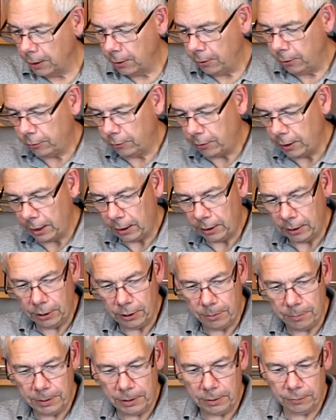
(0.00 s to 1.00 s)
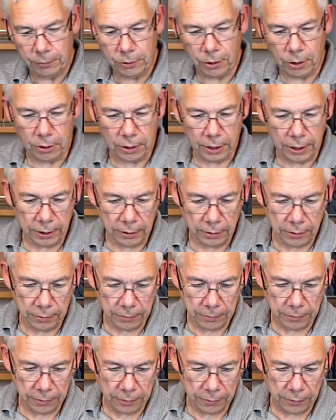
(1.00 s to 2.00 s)
You take a little bit of garlic
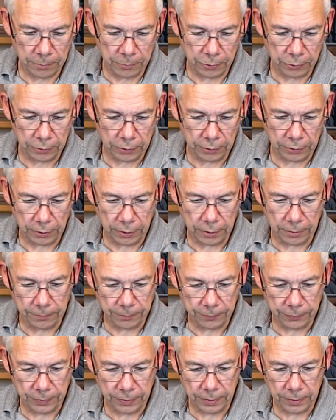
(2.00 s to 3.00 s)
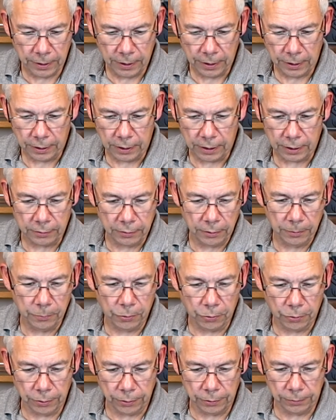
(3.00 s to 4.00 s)
and you put on the cutting
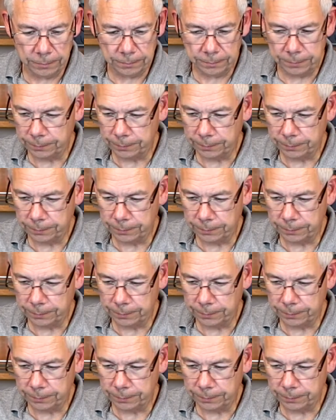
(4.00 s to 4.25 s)
board.